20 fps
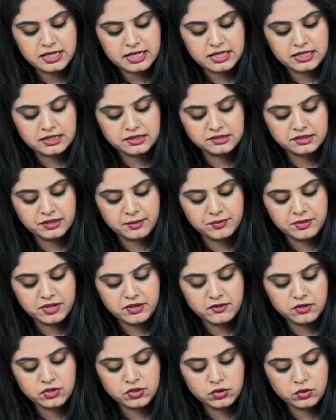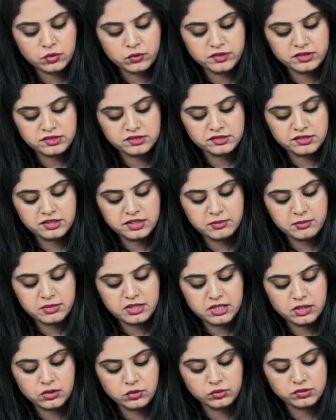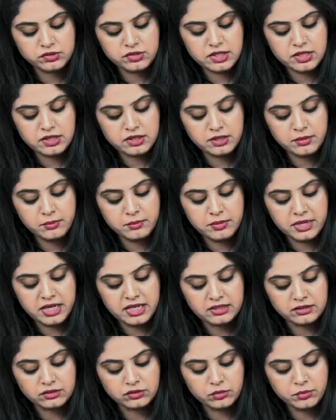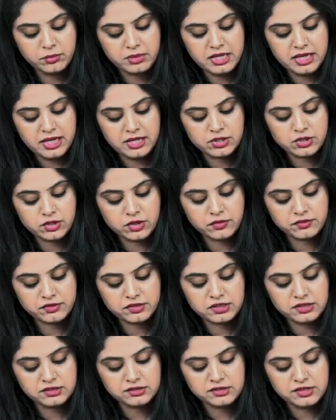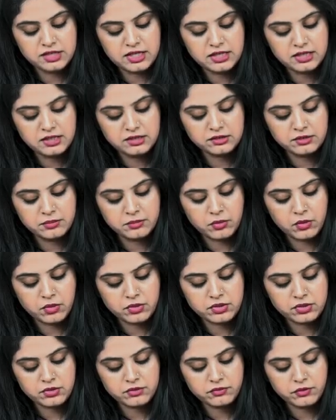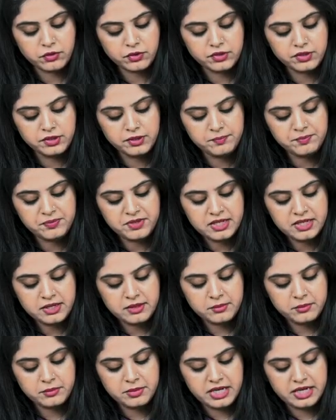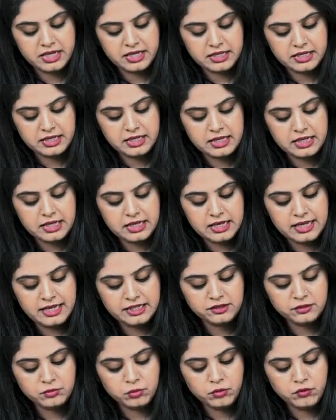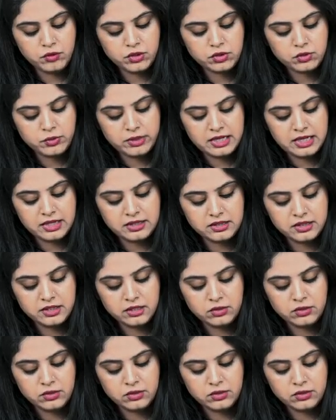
It is something which you would see being used in the brain. So Bielszowski stain is important for the brain. Let's move on to another